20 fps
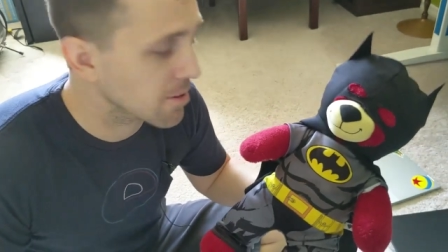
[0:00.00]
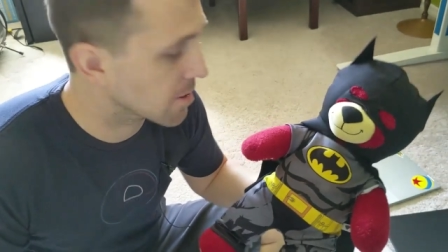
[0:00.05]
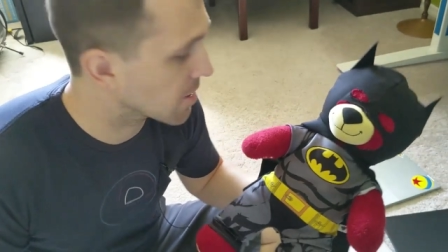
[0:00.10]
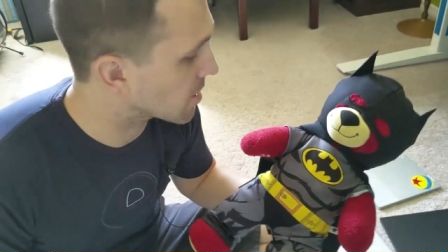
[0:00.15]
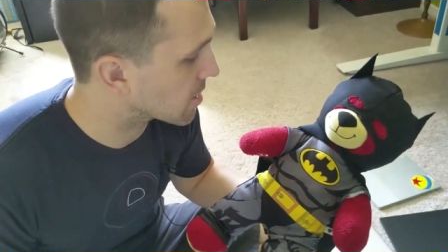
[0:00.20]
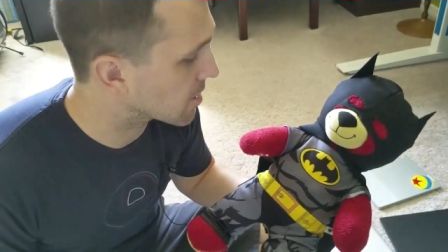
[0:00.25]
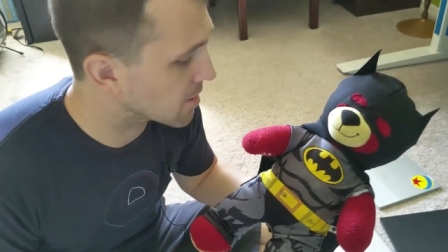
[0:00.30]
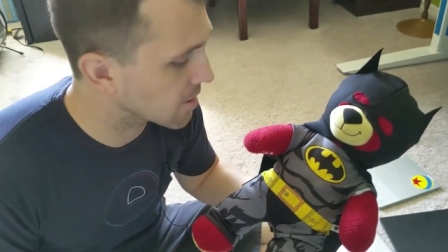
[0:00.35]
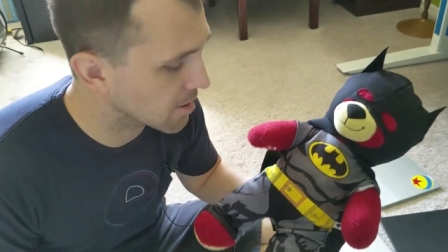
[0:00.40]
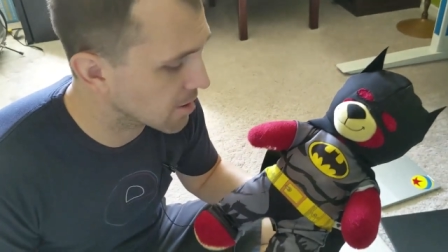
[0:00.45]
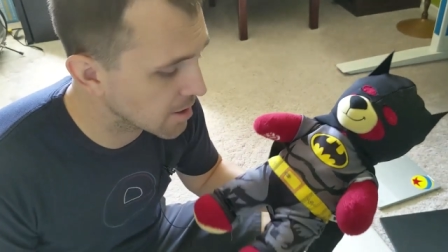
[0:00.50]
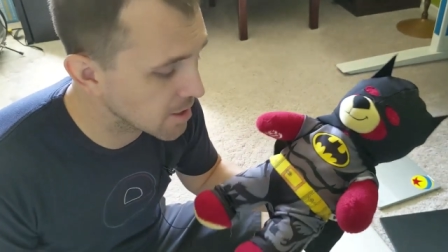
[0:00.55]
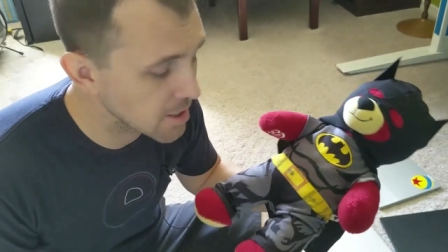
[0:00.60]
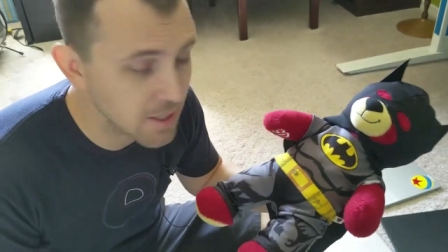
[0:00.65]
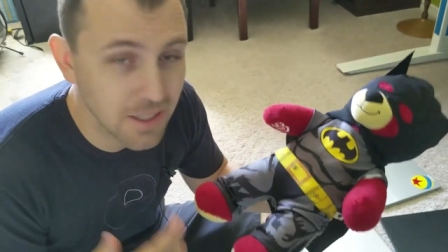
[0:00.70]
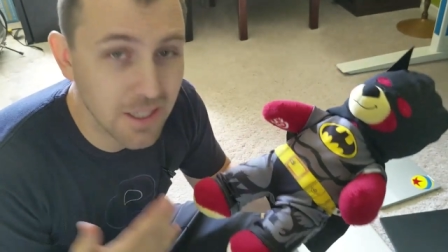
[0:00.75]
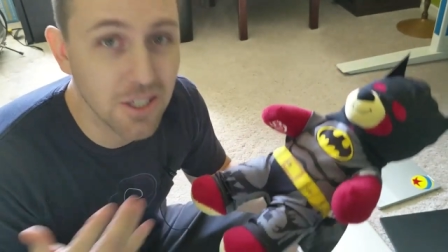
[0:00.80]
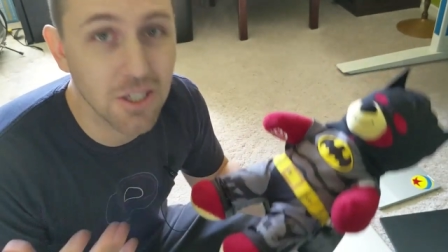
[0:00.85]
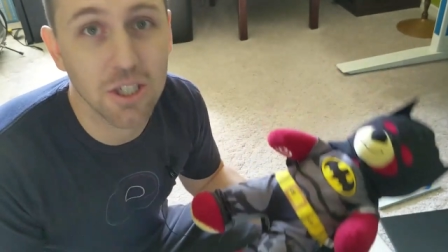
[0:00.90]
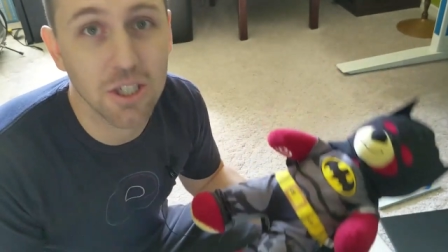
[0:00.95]
Uh,
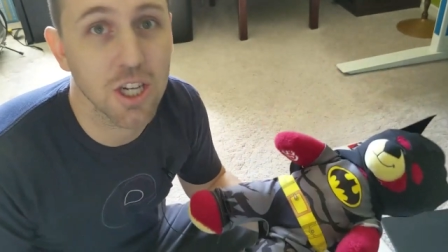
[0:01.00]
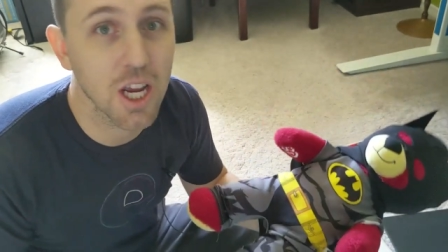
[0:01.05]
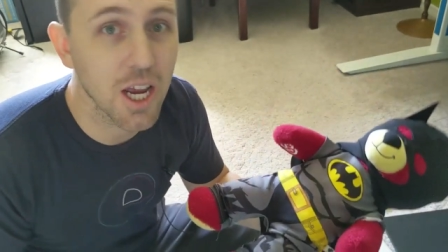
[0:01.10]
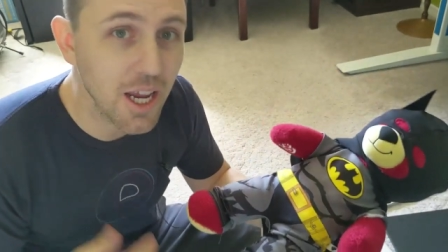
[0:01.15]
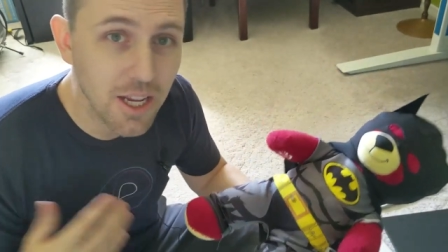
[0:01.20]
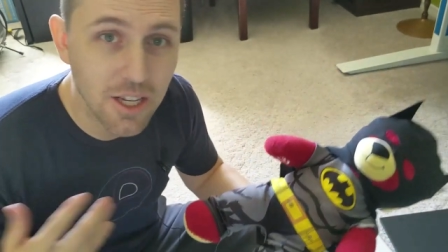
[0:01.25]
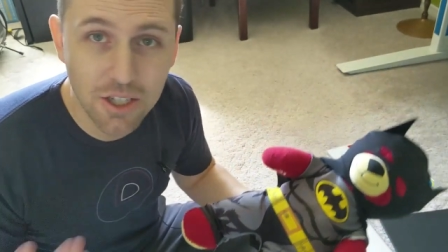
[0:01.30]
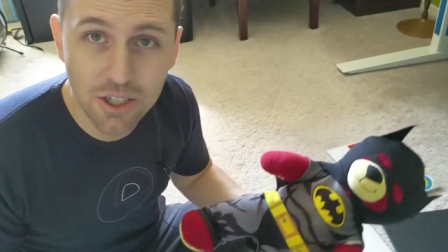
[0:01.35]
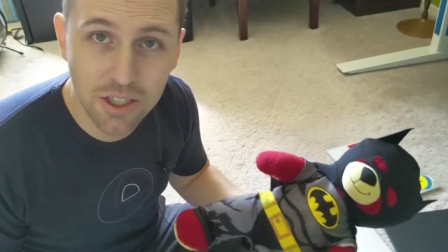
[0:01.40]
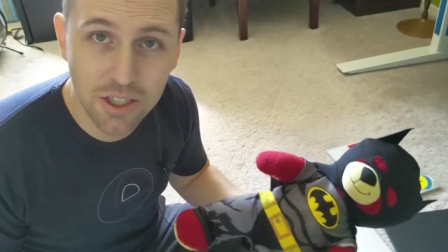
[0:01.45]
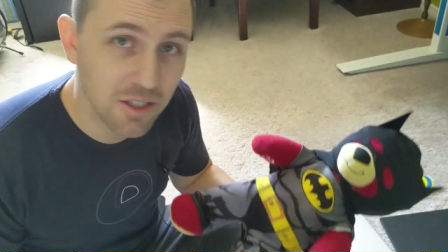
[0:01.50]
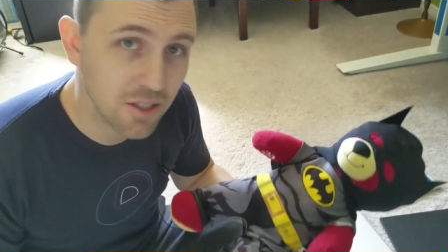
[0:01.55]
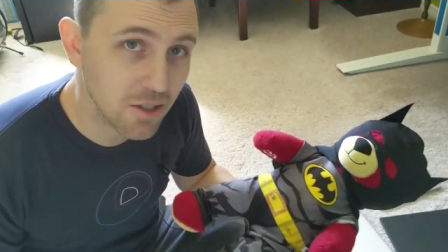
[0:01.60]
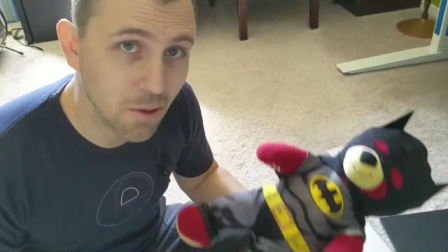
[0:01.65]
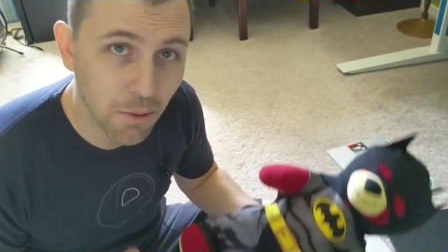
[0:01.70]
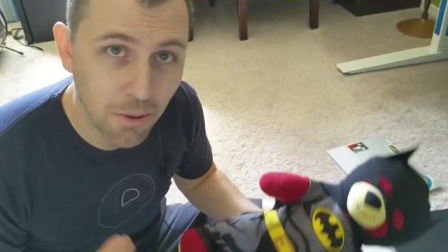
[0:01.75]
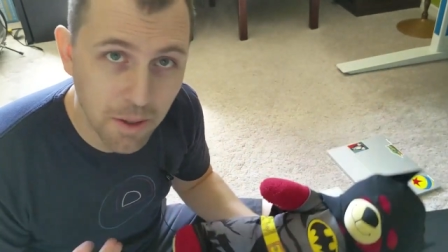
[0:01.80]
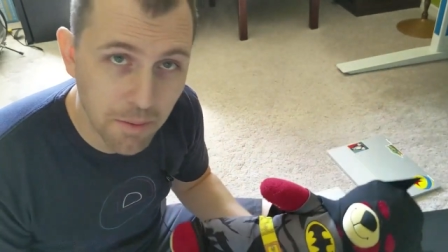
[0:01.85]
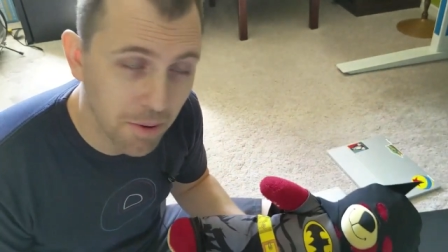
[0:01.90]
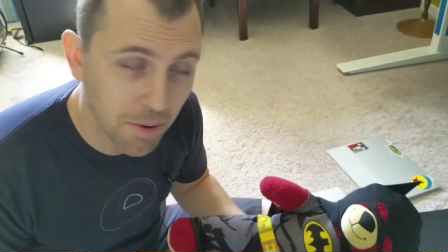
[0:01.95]
these things change as
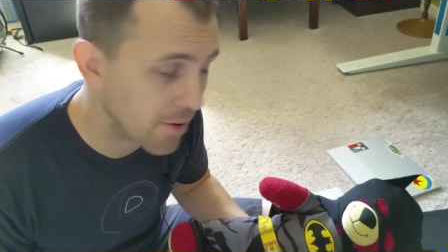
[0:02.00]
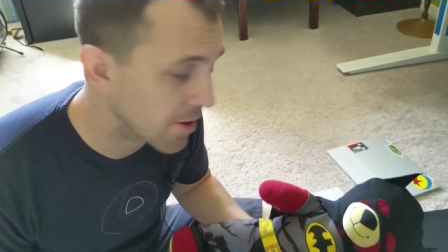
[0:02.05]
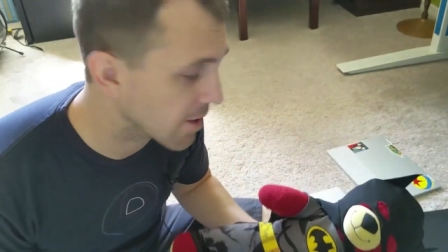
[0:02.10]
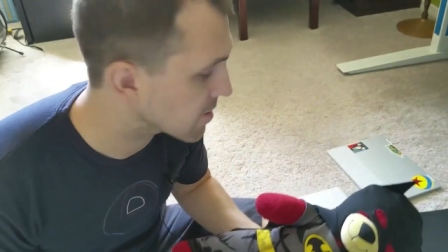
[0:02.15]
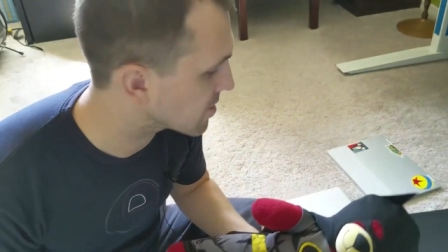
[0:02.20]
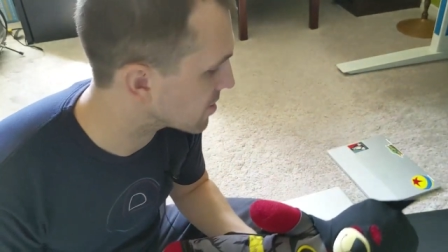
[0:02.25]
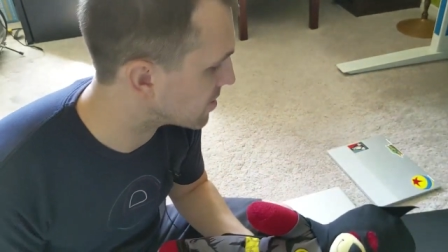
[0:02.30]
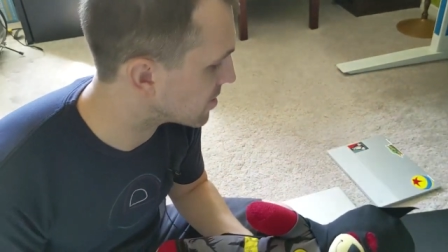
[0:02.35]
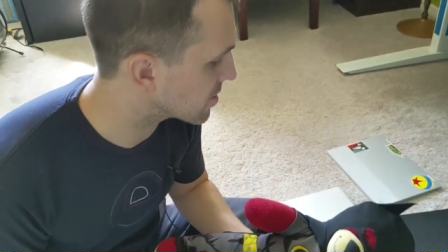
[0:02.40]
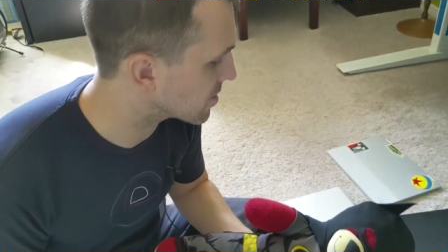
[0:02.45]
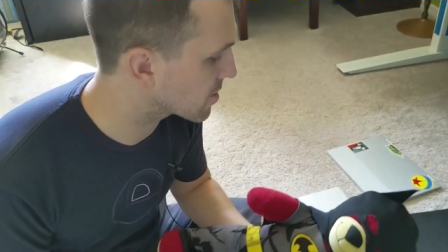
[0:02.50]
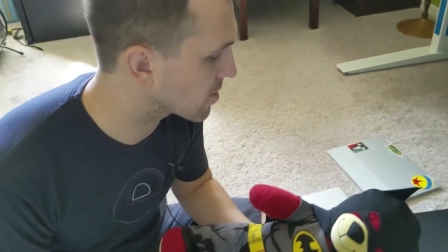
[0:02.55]
story progresses.